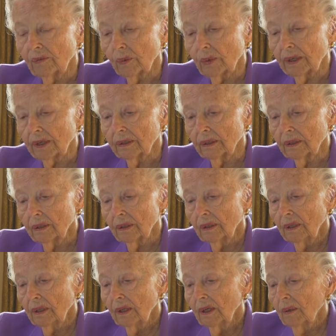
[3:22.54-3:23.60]
with.
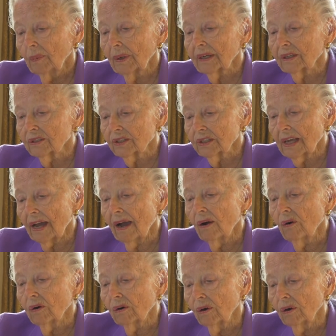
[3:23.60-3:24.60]
But a sour